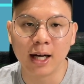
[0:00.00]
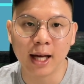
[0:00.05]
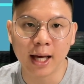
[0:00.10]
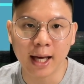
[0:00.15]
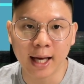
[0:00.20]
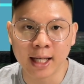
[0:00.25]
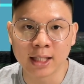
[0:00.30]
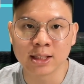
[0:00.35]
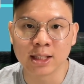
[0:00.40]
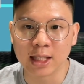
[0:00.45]

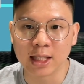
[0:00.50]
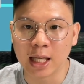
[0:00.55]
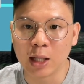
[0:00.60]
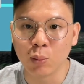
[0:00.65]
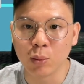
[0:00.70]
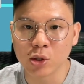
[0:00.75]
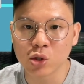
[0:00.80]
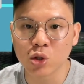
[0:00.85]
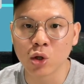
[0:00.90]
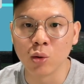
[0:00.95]
as the game
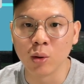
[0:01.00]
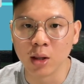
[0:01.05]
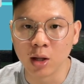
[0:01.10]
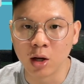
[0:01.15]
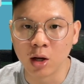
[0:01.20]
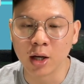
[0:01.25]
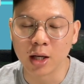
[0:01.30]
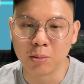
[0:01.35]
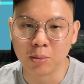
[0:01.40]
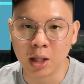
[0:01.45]
weeks go
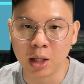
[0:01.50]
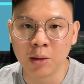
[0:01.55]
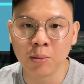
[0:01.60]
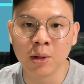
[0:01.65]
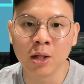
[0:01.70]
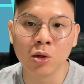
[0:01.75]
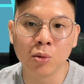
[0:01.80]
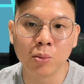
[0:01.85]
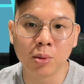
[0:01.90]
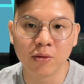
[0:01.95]
along, and maybe
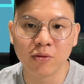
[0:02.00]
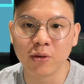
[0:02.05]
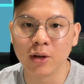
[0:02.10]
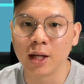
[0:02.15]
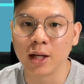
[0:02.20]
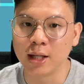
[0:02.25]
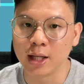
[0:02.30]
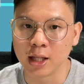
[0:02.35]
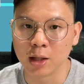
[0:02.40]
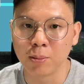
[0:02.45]
you prefer
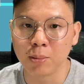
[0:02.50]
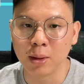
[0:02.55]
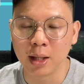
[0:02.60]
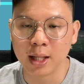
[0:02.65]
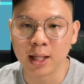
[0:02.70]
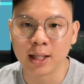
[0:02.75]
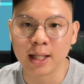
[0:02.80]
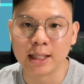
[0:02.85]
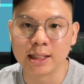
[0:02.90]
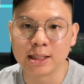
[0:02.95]
another
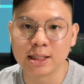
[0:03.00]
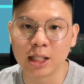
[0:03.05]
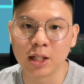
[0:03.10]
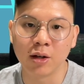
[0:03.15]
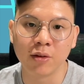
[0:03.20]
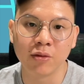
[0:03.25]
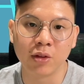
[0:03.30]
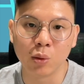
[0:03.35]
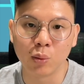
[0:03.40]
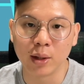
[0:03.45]
player instead
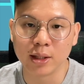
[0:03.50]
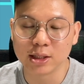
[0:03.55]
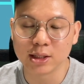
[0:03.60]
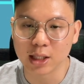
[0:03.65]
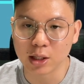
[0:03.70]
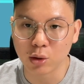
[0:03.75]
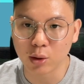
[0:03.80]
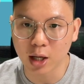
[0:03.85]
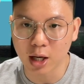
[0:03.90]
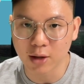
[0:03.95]
of the ones
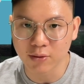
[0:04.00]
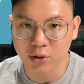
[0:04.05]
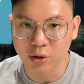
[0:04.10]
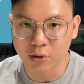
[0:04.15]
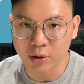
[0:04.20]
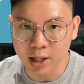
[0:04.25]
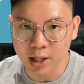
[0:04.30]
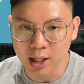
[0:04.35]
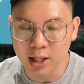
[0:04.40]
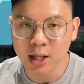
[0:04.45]
that you have
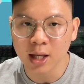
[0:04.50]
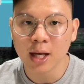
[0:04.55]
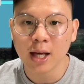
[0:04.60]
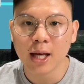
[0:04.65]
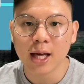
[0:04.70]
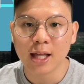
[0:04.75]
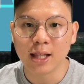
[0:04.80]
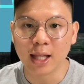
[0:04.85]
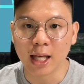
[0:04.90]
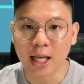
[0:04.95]
already,
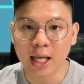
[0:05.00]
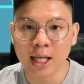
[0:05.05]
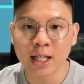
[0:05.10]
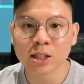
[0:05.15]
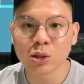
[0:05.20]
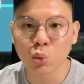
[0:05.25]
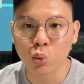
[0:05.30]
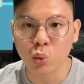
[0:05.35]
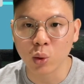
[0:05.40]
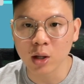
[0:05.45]
there
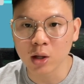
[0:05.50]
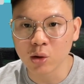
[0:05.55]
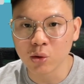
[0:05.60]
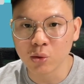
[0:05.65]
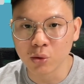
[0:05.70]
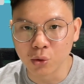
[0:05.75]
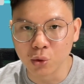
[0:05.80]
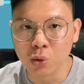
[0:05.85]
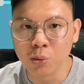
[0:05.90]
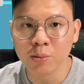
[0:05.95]
is wiggle
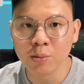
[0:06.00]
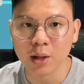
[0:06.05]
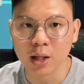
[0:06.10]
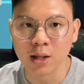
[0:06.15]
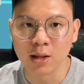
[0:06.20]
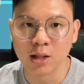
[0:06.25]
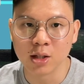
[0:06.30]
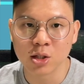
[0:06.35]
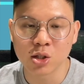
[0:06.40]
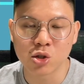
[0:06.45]
room
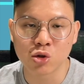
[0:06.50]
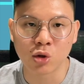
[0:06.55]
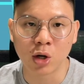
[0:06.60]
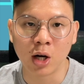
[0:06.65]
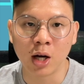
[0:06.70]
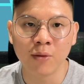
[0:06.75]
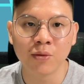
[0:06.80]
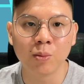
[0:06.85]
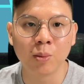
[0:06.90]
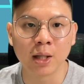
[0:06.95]
in this
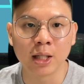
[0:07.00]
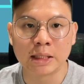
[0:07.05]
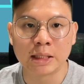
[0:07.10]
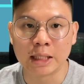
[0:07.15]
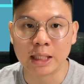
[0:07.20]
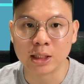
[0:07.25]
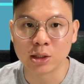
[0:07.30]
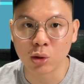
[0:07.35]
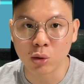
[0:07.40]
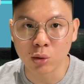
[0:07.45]
draft because
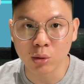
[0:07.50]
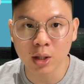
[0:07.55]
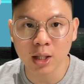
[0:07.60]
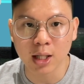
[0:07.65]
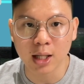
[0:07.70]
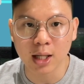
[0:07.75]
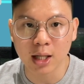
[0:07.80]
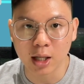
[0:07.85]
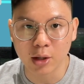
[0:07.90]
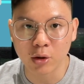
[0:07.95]
it is only
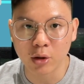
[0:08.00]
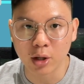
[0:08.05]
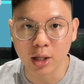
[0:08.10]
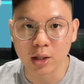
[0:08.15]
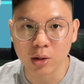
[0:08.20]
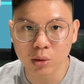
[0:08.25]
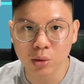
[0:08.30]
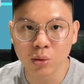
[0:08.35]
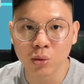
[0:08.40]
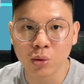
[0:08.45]

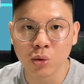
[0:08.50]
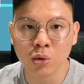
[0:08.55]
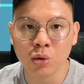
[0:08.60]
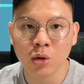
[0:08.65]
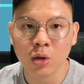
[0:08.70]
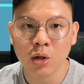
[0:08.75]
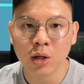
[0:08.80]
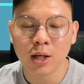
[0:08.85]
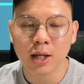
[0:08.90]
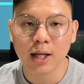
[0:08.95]
102
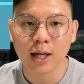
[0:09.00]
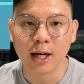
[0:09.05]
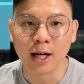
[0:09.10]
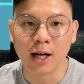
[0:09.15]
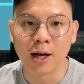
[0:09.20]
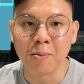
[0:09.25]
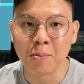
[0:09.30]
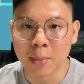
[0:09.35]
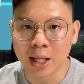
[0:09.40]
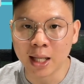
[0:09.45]

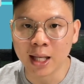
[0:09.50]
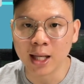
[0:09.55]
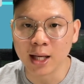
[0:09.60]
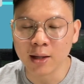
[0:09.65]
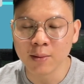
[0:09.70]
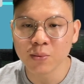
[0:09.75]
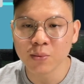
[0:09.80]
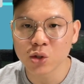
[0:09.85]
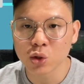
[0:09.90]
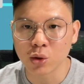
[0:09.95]

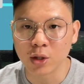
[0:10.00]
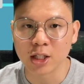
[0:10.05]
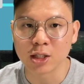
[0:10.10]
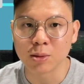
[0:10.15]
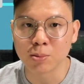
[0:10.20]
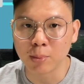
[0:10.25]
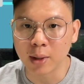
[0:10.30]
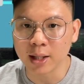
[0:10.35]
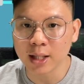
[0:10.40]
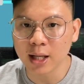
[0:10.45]
million, so there's
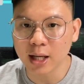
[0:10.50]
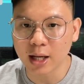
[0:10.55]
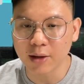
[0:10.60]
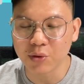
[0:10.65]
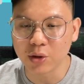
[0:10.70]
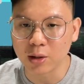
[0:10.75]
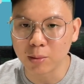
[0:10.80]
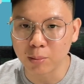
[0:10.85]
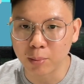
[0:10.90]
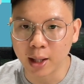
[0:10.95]
money left
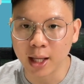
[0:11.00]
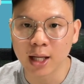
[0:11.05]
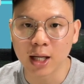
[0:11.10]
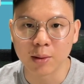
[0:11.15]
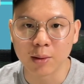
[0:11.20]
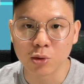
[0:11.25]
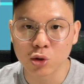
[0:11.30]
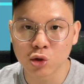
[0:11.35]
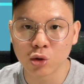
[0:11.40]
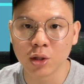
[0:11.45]
in the bank.
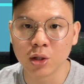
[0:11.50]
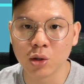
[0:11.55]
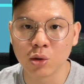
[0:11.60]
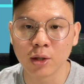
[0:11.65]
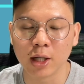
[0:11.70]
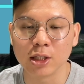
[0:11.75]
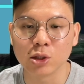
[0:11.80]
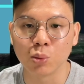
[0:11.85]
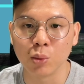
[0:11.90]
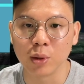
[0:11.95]
I'm sure you
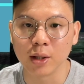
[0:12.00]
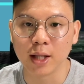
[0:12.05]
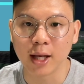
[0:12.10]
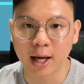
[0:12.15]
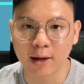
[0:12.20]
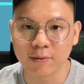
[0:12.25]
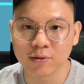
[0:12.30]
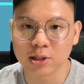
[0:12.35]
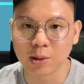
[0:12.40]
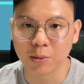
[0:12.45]
guys will
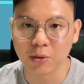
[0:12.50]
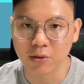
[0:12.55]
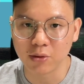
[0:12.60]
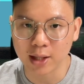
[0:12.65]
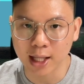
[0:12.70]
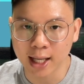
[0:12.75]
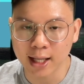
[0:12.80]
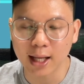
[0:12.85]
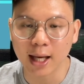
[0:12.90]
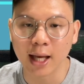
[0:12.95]
have some of
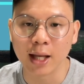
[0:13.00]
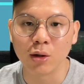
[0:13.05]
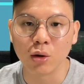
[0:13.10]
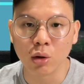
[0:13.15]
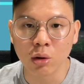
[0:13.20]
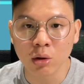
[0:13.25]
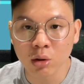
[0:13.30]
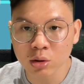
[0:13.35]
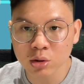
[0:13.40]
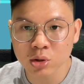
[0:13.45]
that, and
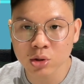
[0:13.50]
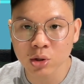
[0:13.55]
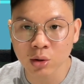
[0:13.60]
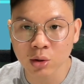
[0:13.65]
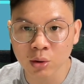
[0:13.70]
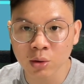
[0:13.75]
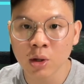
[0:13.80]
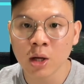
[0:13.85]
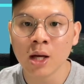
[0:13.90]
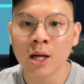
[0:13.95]

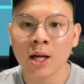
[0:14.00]
also